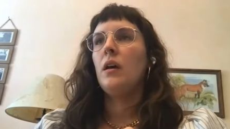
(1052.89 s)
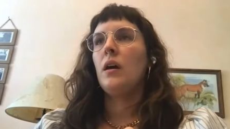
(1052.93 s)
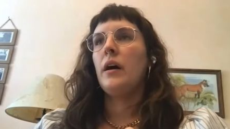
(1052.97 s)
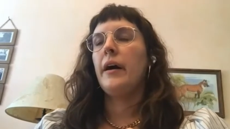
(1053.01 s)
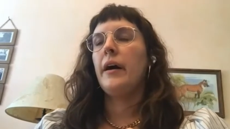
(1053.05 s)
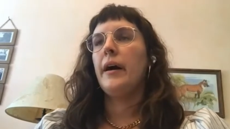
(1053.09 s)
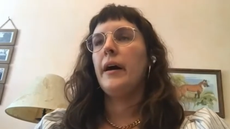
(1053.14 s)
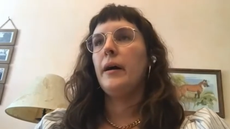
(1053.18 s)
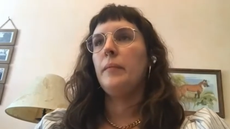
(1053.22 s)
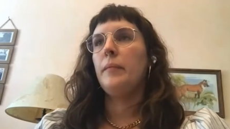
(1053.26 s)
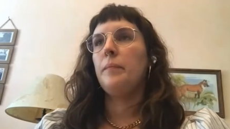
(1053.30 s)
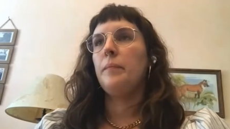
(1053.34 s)

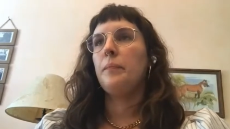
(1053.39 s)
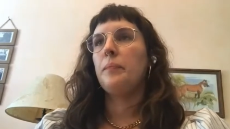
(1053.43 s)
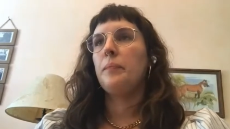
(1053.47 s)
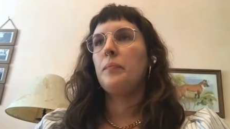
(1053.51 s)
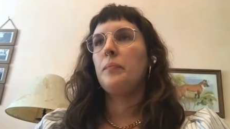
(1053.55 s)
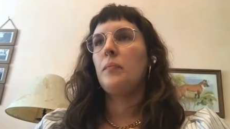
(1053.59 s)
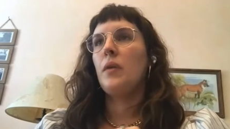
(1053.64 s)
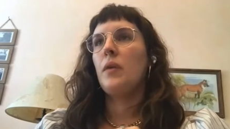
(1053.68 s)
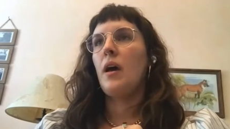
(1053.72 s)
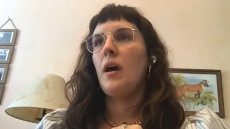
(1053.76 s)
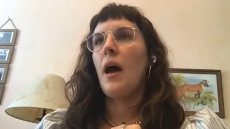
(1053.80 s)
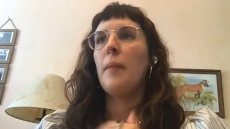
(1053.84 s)

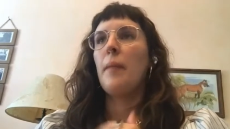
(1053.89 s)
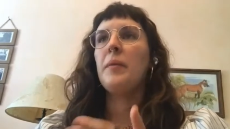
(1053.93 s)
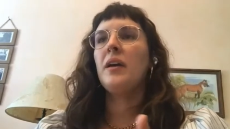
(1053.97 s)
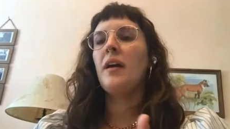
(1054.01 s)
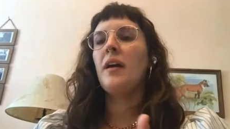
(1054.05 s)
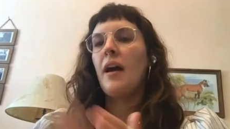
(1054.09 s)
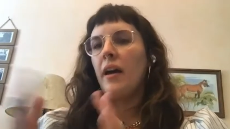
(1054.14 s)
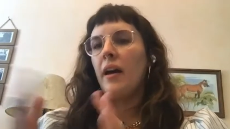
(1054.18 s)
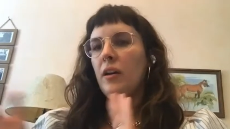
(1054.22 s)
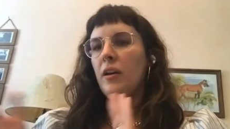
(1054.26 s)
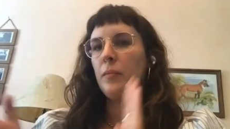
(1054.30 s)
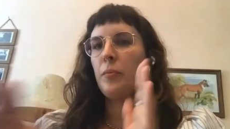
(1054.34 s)

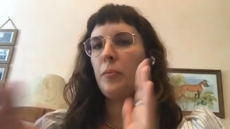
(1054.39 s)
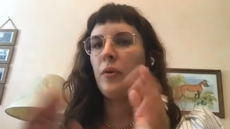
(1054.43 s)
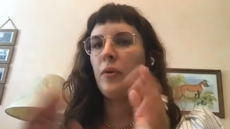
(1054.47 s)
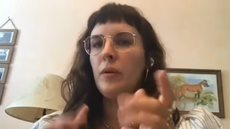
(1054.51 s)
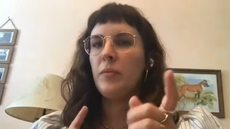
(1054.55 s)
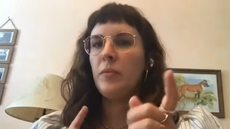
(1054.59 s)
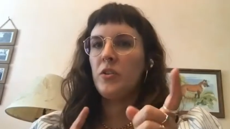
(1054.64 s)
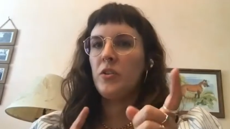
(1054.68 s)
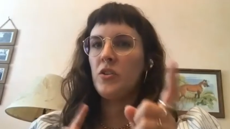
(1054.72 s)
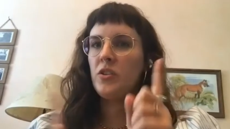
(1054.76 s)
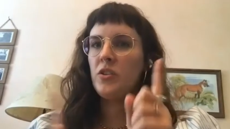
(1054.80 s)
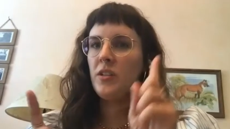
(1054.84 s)
I could pretty
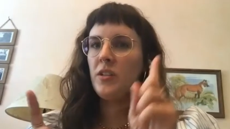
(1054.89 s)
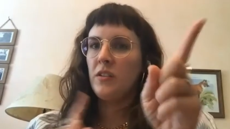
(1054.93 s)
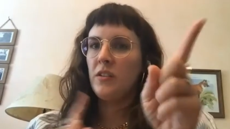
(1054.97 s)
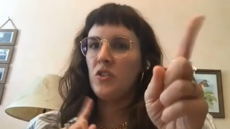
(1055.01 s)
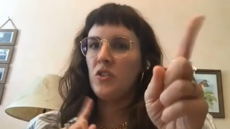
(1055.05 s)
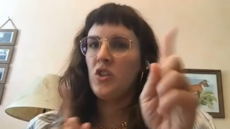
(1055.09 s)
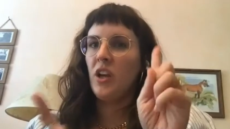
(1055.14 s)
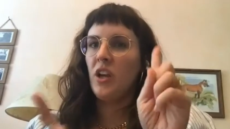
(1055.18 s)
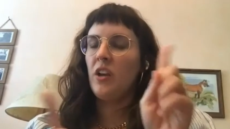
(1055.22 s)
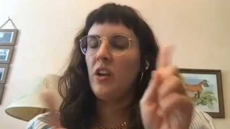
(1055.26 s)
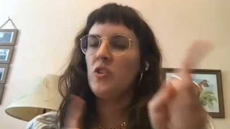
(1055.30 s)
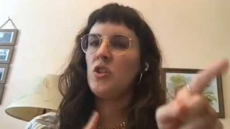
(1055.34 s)
much see the
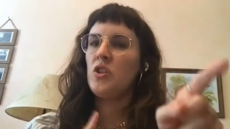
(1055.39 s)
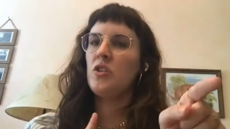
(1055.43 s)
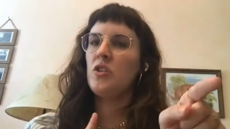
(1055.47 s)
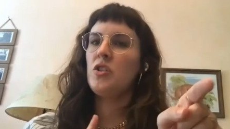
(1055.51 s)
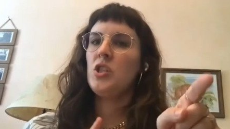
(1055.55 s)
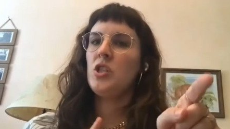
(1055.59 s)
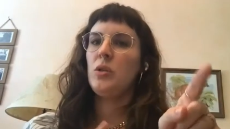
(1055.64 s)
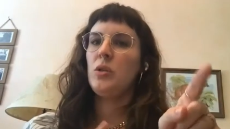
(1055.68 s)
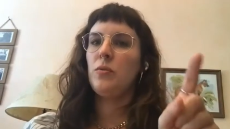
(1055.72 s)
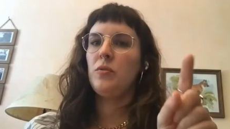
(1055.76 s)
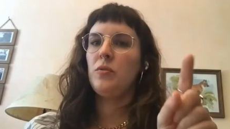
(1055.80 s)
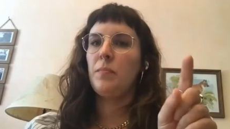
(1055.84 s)
changes
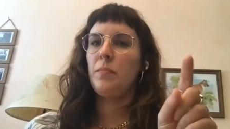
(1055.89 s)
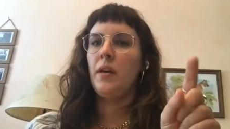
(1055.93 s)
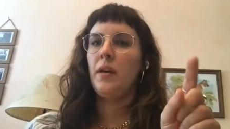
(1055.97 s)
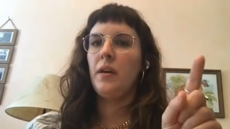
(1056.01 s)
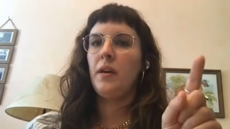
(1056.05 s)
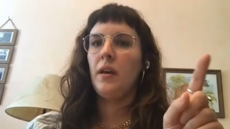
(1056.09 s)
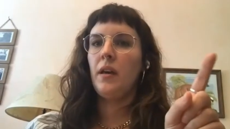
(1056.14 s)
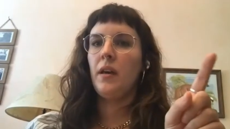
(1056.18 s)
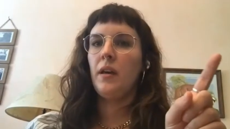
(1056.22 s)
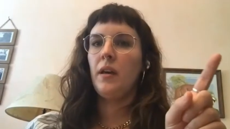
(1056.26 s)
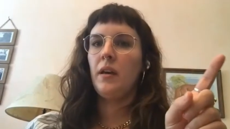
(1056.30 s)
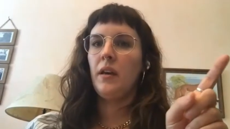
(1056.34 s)
she was
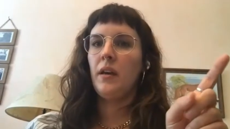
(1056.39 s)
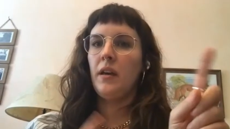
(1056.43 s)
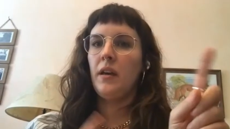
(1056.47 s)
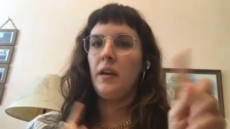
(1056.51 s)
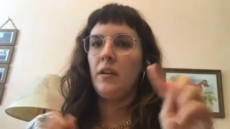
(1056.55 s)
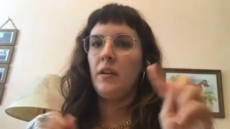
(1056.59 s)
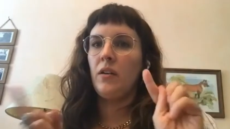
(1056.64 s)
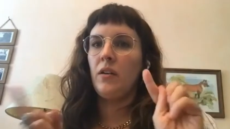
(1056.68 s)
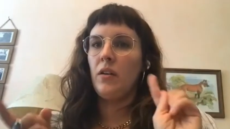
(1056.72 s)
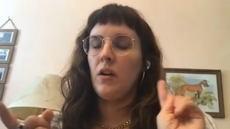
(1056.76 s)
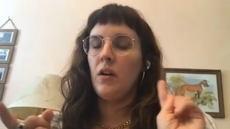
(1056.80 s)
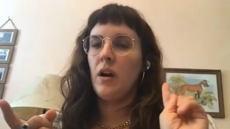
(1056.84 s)
making
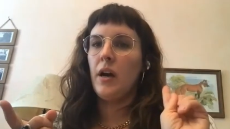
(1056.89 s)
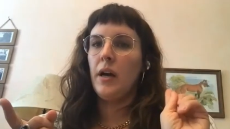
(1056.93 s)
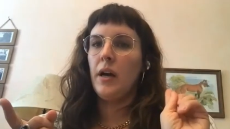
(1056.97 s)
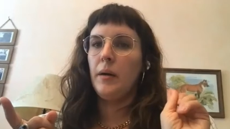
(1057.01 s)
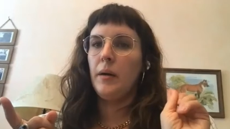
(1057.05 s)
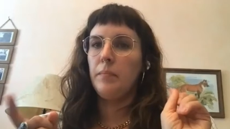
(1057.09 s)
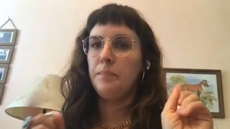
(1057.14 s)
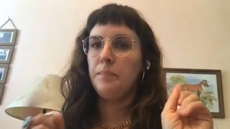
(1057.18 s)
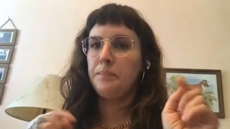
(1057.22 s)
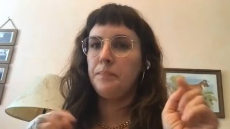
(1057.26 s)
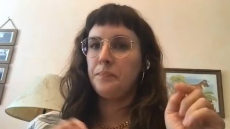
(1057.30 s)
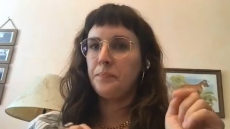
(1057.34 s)

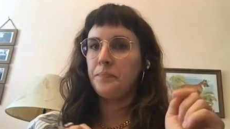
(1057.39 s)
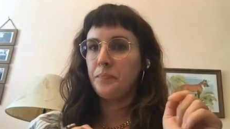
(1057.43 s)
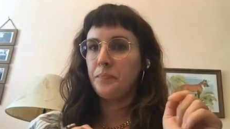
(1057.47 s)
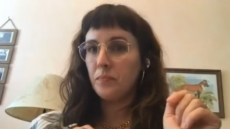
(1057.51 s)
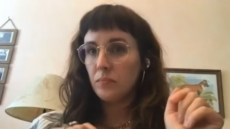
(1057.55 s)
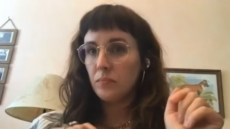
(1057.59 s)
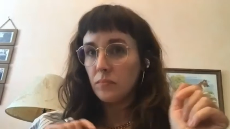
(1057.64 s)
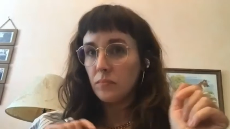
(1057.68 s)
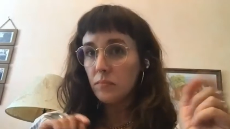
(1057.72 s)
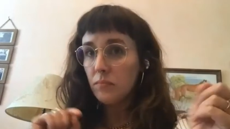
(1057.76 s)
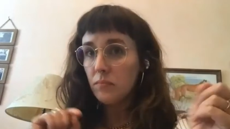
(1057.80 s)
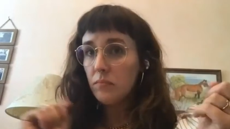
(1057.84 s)
in
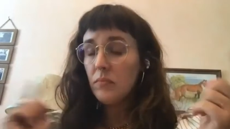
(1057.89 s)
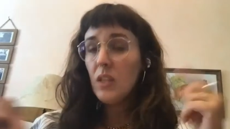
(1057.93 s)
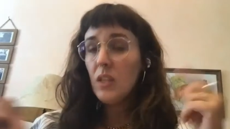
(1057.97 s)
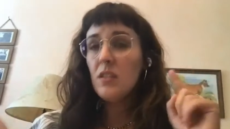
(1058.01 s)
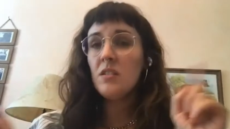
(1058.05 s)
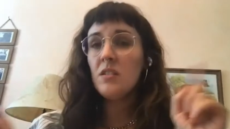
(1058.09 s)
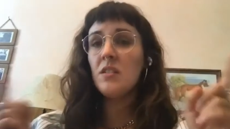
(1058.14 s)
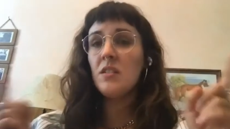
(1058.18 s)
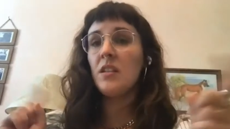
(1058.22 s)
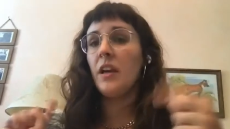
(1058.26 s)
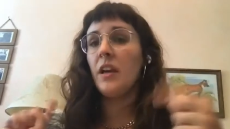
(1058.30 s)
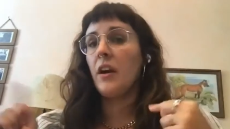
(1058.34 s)

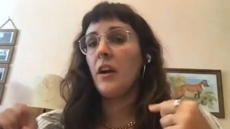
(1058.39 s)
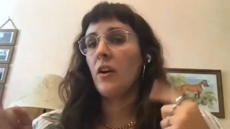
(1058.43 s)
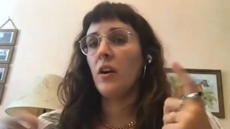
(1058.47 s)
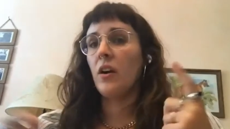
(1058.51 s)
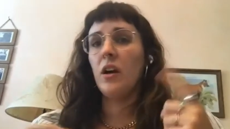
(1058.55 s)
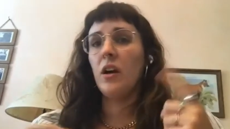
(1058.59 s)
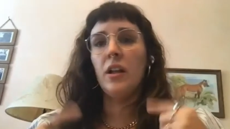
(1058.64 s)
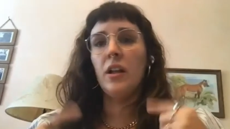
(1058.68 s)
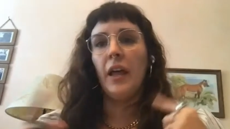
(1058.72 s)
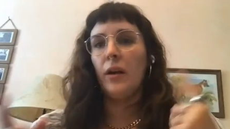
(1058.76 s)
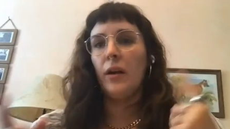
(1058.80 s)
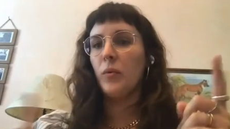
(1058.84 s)

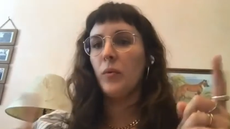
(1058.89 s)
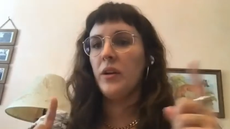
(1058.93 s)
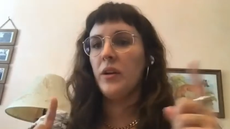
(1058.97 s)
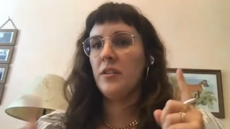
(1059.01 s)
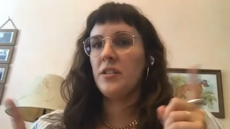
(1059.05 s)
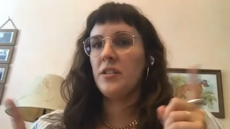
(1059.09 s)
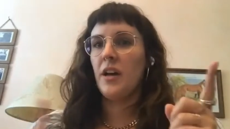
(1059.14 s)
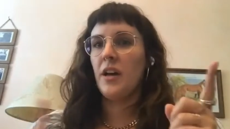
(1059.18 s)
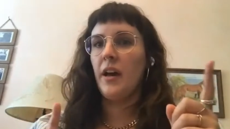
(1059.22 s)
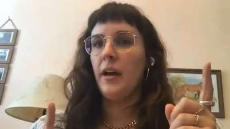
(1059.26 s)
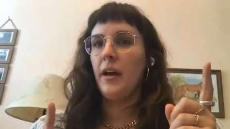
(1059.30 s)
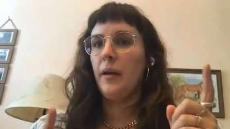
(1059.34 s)
Sierra, like real
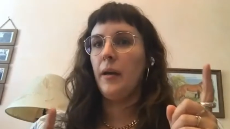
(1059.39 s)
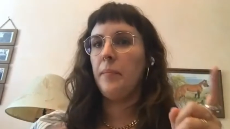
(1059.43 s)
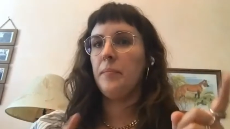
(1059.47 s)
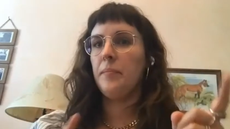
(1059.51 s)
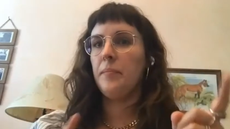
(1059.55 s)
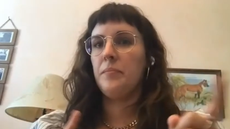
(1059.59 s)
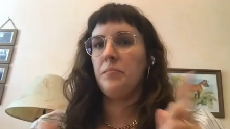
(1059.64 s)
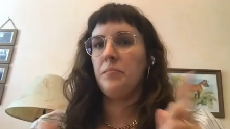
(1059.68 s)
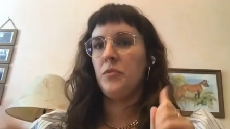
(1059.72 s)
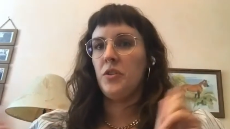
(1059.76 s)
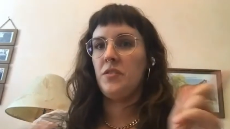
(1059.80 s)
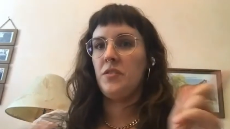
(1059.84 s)
time,
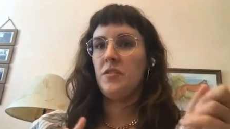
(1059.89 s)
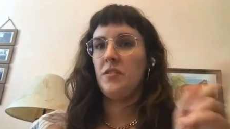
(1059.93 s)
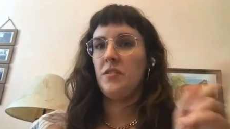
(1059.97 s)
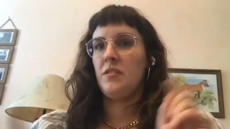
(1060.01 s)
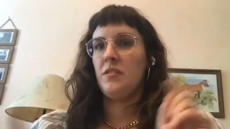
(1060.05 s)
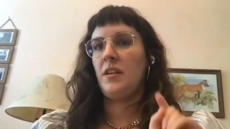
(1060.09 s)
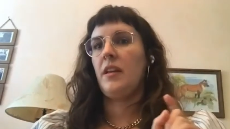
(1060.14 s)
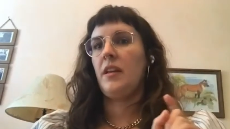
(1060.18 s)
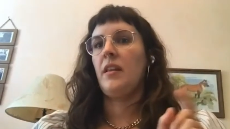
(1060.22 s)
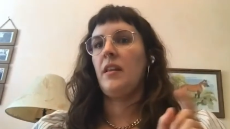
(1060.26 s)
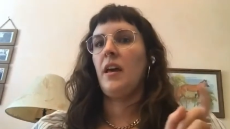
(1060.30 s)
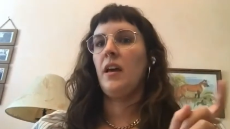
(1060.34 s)
just to
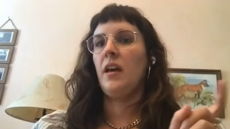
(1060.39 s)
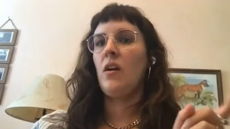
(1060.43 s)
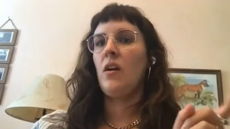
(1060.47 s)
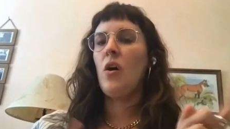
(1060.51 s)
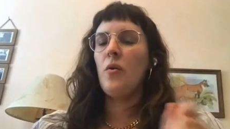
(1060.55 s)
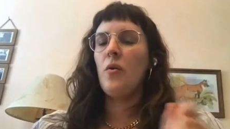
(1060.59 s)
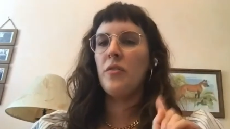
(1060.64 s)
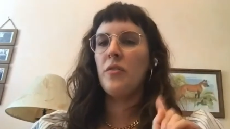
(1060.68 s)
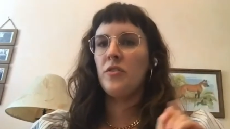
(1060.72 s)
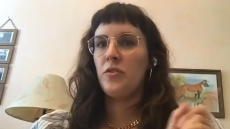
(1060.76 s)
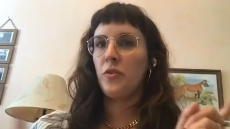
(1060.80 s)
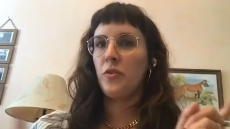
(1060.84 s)
say like,
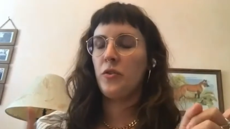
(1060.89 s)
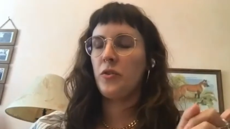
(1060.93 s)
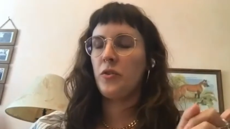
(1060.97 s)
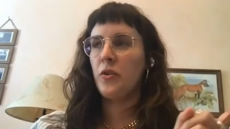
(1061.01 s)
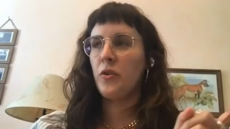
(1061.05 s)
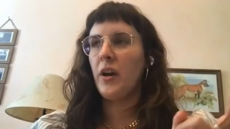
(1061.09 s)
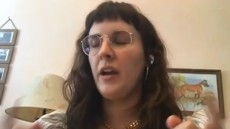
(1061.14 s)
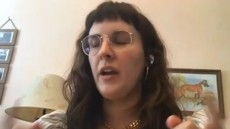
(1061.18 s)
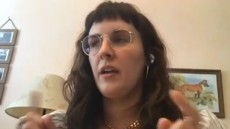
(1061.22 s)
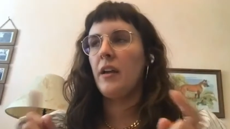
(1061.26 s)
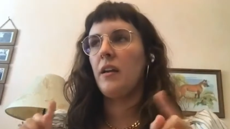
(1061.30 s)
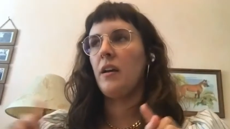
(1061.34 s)
oh, this looks
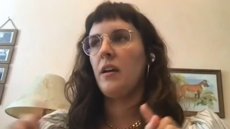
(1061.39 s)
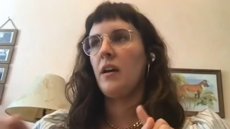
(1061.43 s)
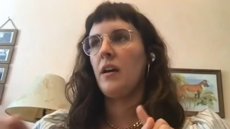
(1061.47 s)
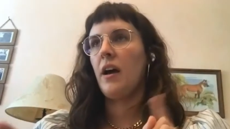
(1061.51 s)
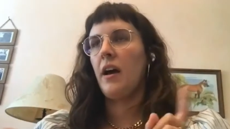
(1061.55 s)
great.